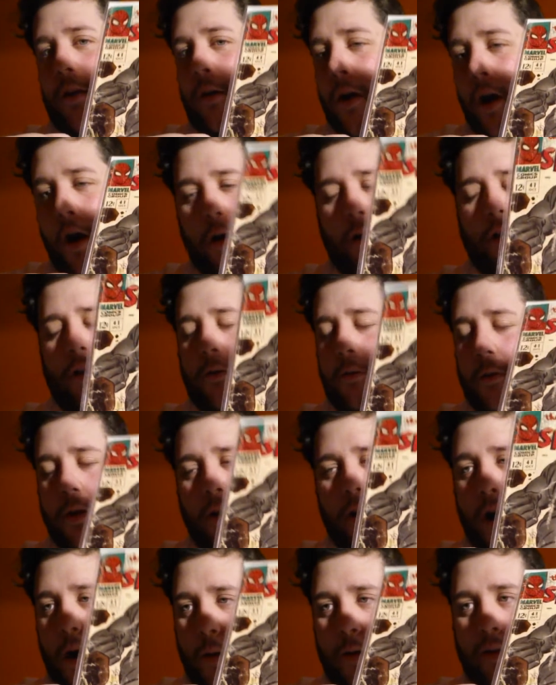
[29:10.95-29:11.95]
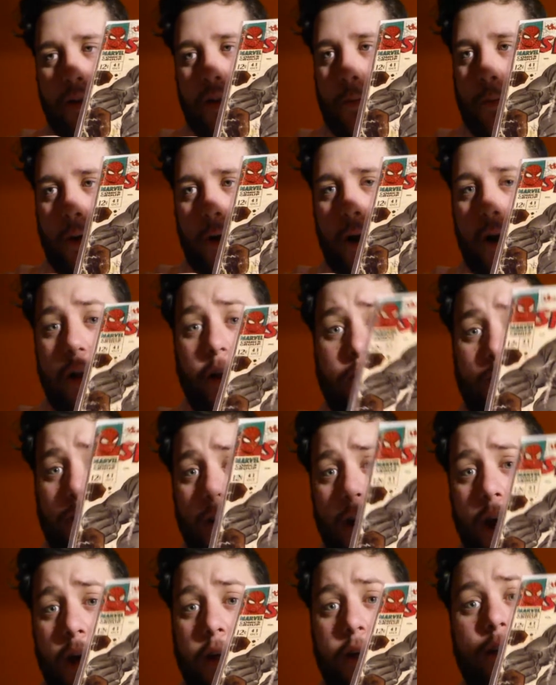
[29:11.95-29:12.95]
You can always upgrade. If
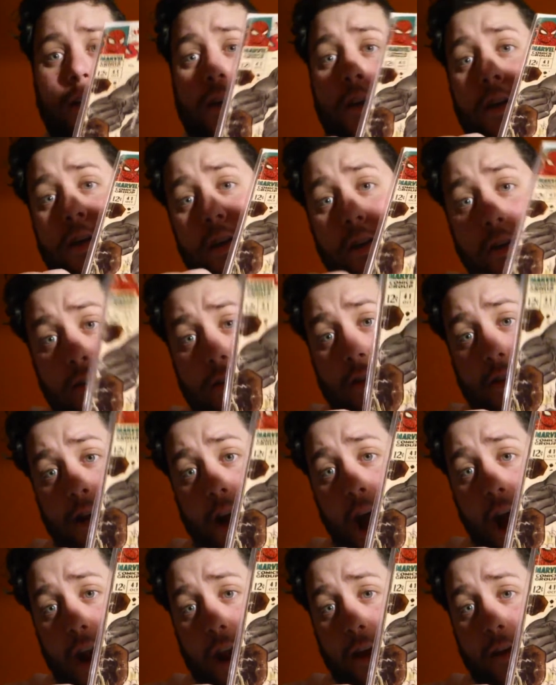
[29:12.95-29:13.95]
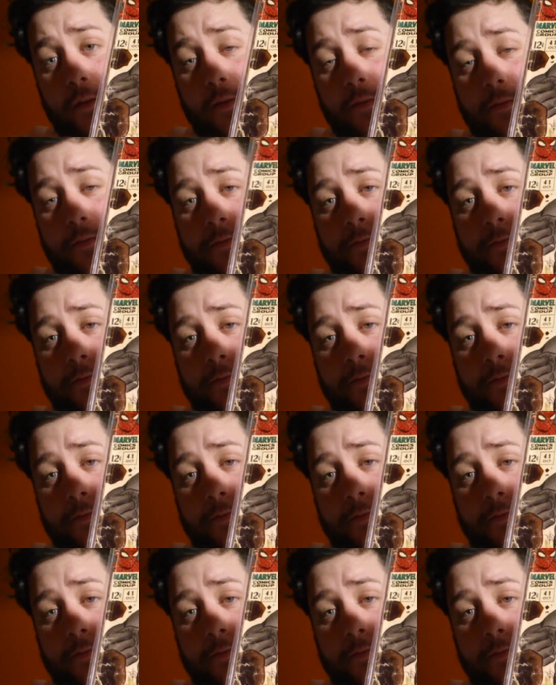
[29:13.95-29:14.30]
not, you still got it.